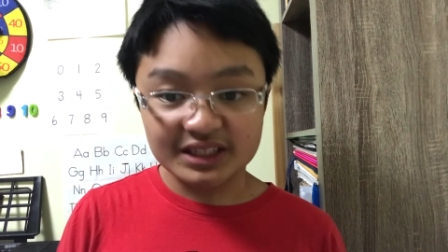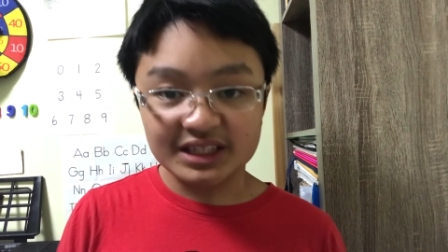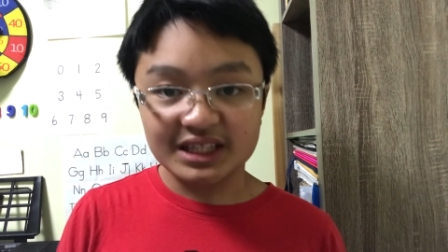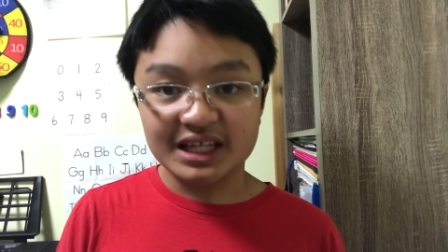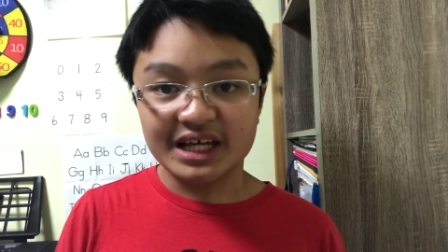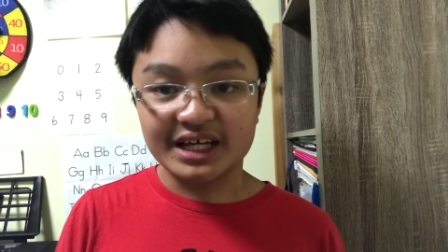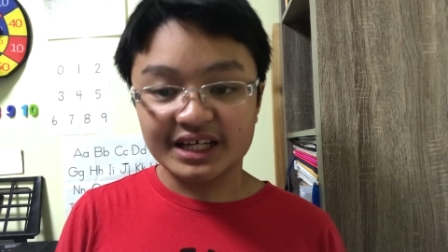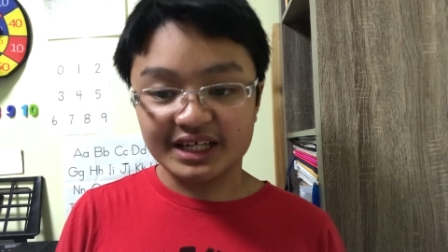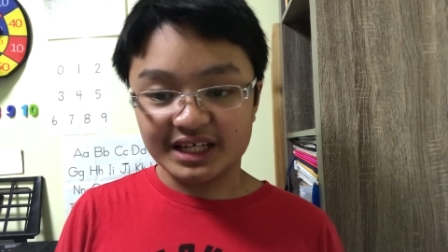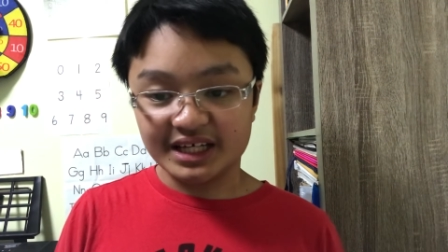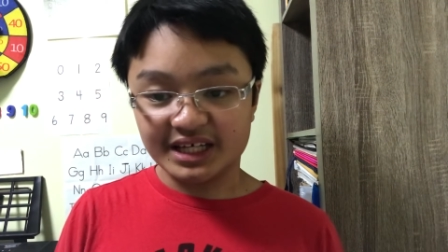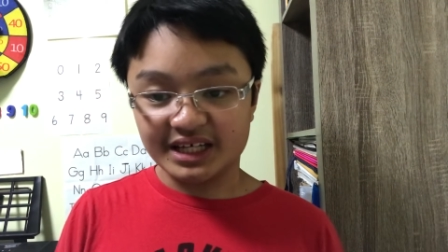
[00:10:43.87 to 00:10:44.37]

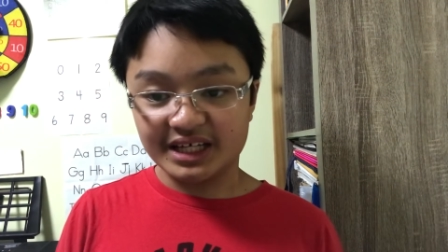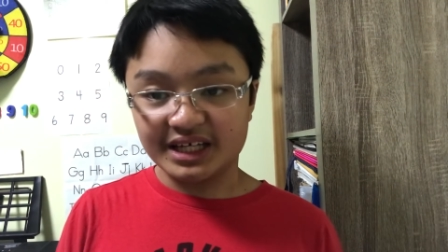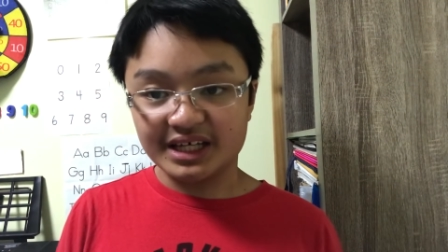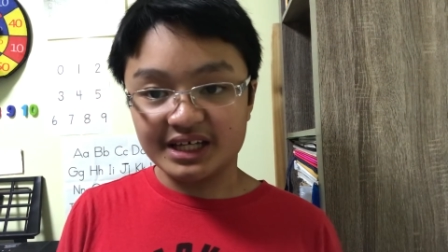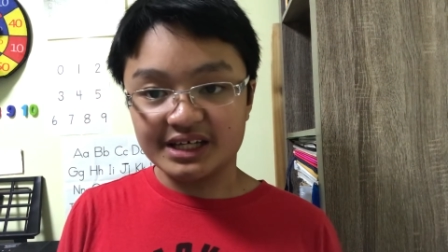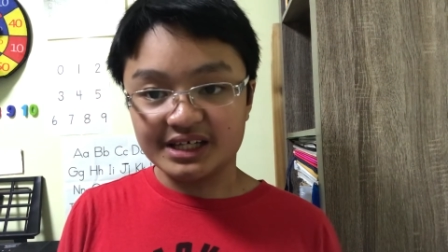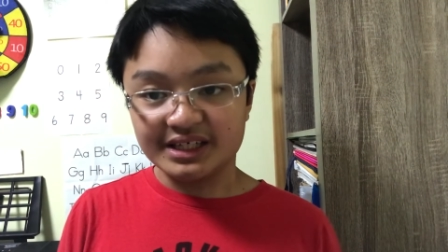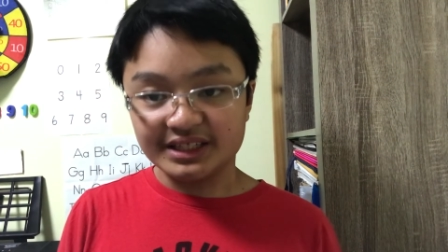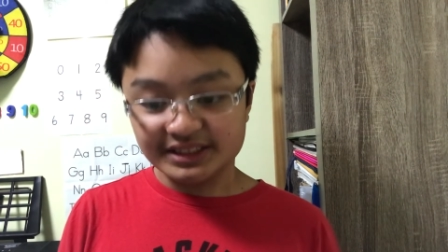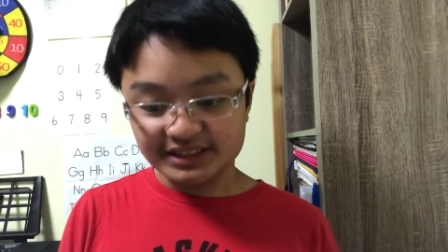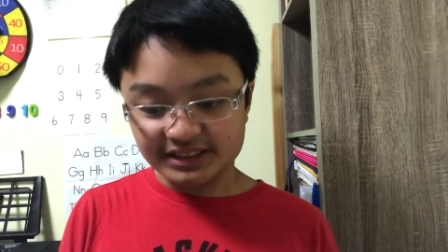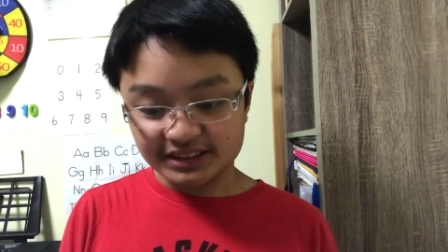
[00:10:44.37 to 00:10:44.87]
like
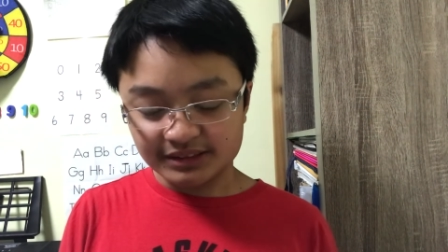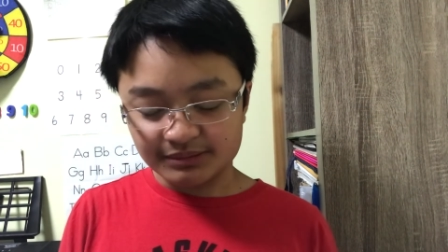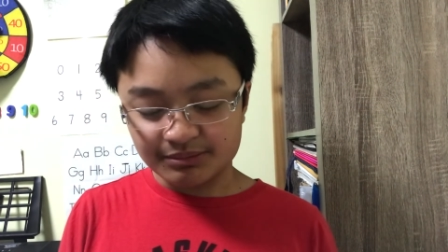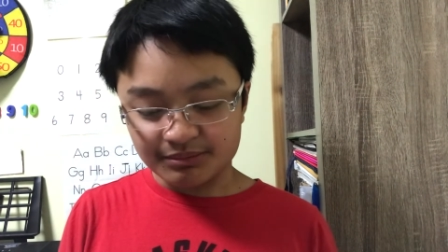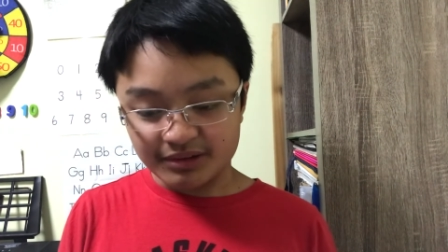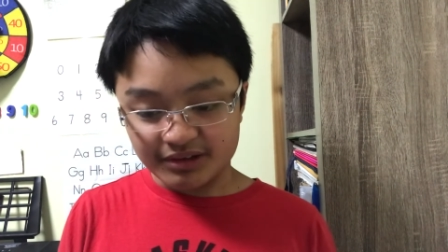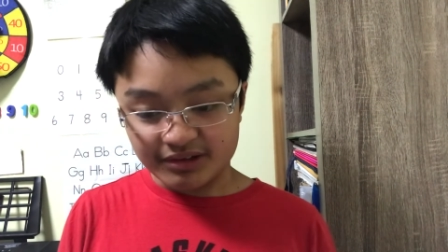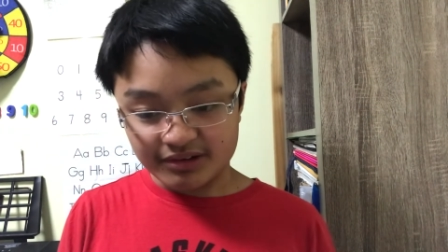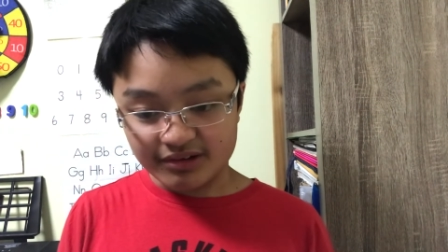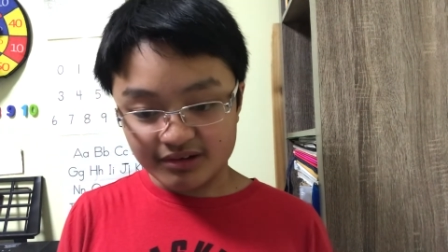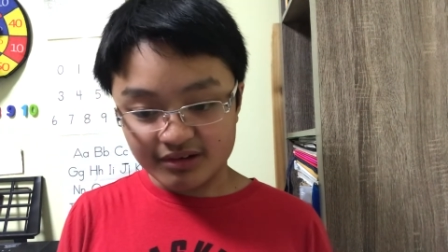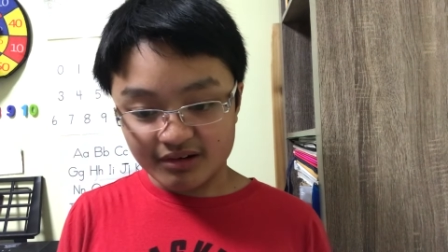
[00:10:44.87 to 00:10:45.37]
a
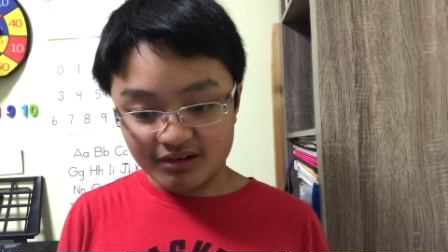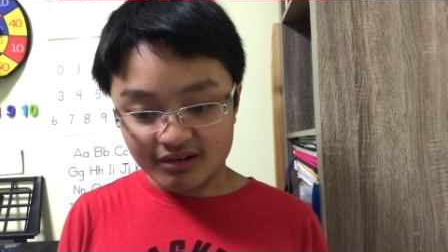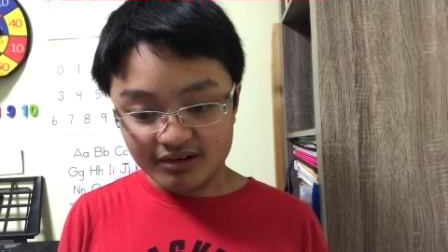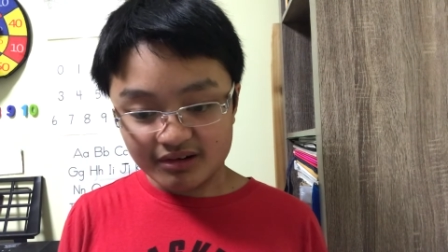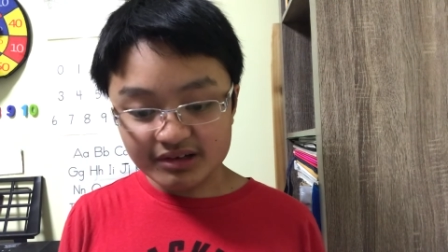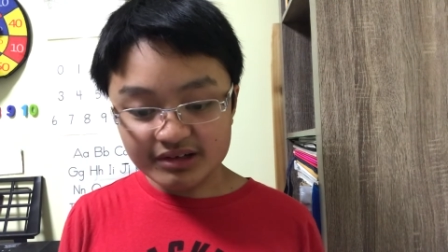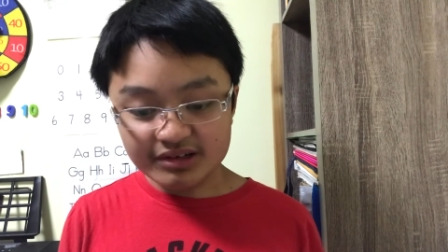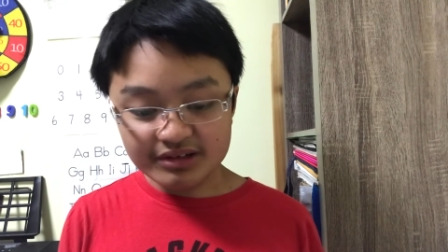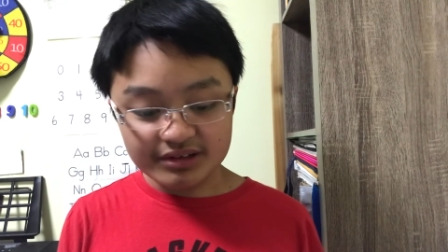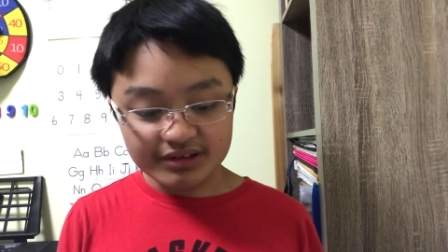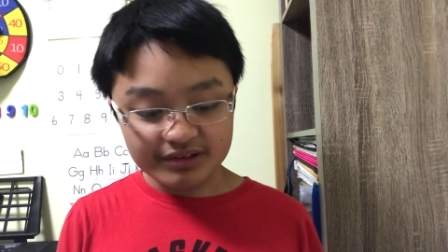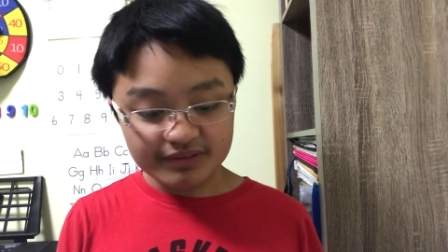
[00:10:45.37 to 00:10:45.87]
smear
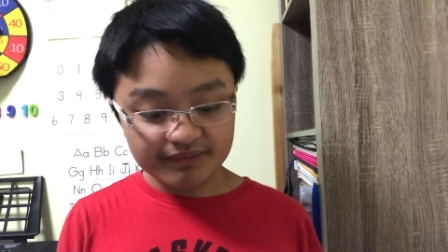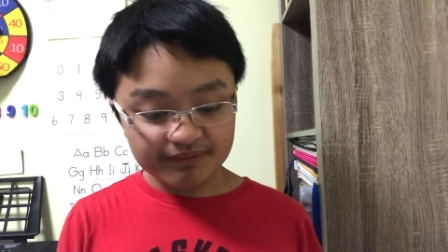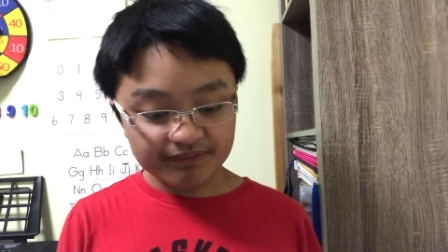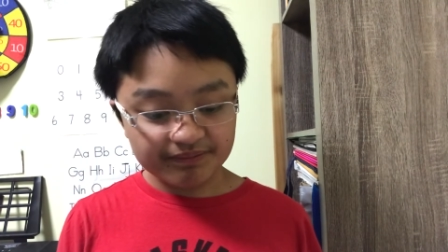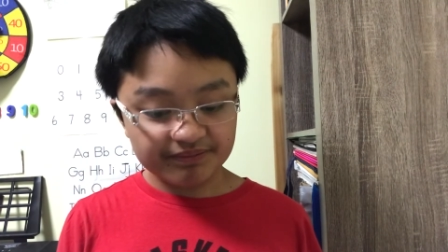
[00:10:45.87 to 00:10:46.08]
guard.